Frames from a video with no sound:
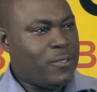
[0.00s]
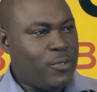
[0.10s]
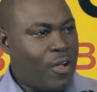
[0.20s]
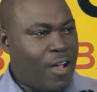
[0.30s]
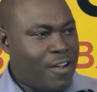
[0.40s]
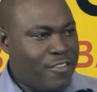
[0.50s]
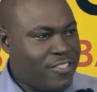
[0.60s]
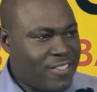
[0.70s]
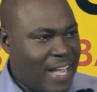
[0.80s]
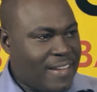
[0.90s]
do not
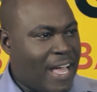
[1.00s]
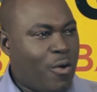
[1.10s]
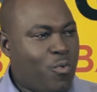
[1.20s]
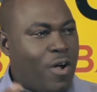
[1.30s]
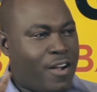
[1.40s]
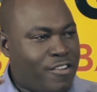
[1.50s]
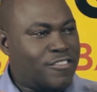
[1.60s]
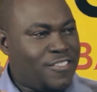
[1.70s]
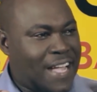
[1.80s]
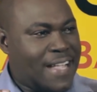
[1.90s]
understand that, who
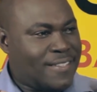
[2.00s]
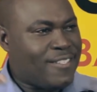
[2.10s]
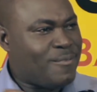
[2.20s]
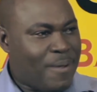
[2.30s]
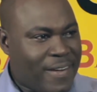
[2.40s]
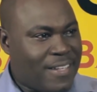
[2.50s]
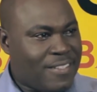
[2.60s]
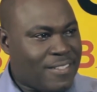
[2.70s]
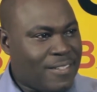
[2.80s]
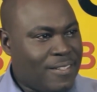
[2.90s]
understands
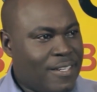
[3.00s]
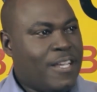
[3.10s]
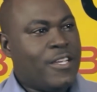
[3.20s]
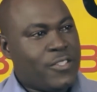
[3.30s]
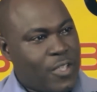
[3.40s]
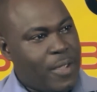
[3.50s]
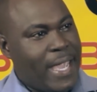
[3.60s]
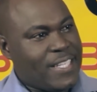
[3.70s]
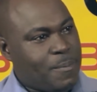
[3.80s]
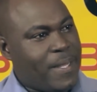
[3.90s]
spirits? So I
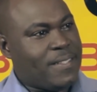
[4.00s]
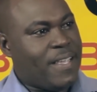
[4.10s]
explained